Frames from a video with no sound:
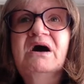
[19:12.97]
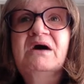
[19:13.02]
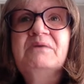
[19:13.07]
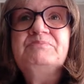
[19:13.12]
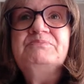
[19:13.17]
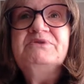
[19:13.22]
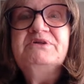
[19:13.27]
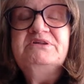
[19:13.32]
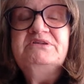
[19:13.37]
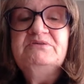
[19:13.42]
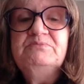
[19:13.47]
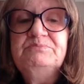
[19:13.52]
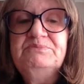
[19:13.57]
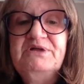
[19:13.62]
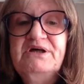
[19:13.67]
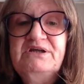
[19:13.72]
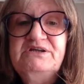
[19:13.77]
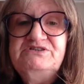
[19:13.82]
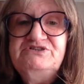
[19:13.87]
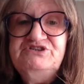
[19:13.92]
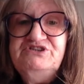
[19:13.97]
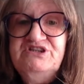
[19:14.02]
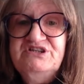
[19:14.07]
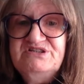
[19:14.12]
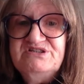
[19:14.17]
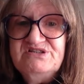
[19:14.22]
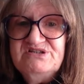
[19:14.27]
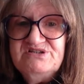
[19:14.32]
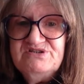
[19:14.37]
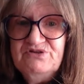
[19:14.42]
I plead the blood of
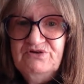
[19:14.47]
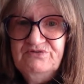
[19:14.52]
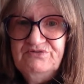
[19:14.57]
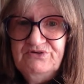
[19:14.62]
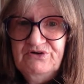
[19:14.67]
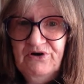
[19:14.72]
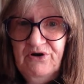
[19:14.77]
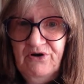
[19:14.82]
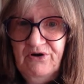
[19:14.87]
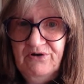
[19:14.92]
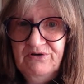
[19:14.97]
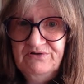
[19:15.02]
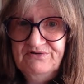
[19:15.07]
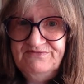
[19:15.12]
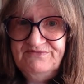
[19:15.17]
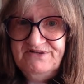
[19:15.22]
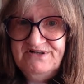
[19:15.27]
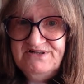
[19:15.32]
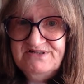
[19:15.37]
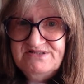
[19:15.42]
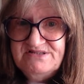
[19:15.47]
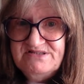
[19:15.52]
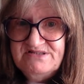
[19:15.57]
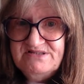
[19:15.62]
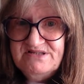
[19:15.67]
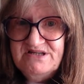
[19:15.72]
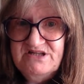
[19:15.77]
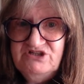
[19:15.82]
Jesus over all of us,